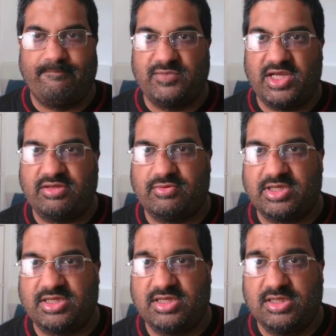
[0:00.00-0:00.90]

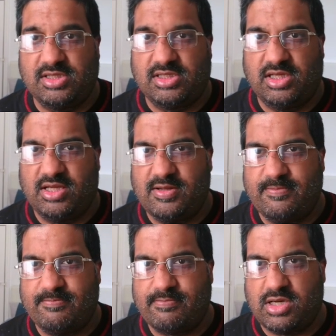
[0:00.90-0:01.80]
Anyway,
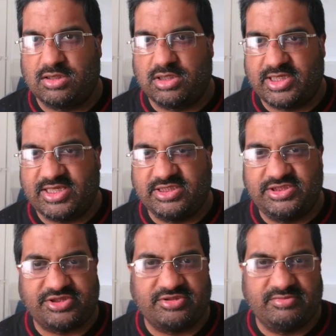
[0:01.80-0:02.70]
I'm gonna get into
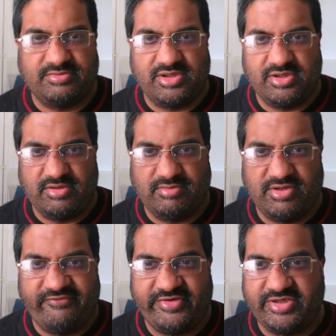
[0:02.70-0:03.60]
some
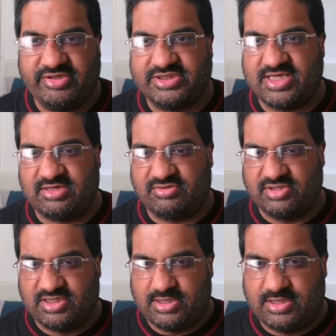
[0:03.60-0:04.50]
movie news now.
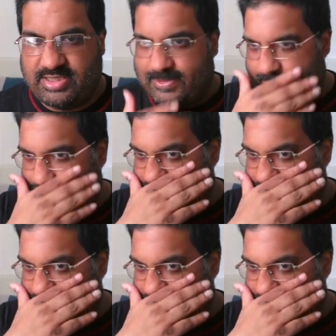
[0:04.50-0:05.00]
Now,